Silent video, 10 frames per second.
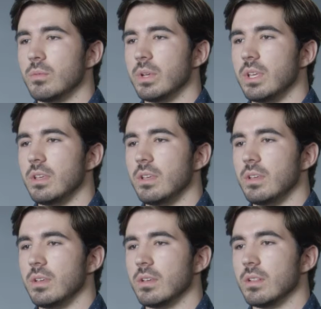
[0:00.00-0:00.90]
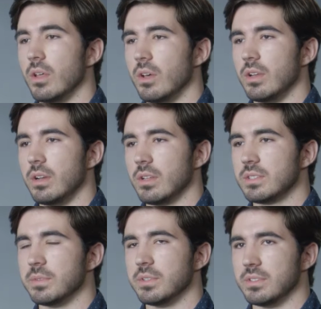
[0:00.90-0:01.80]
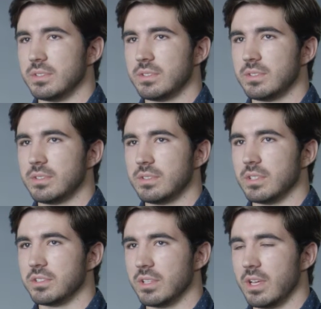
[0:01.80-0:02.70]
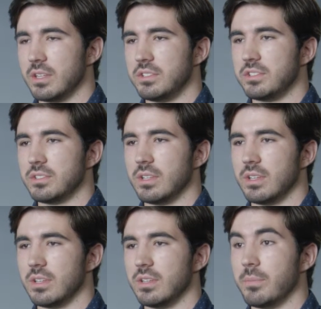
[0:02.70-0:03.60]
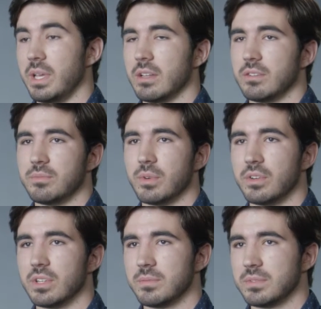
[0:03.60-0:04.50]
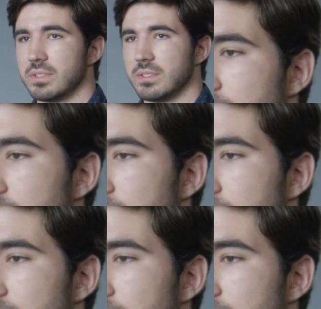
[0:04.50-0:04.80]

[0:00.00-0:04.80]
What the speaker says: We learn and experience such a large amount of programs,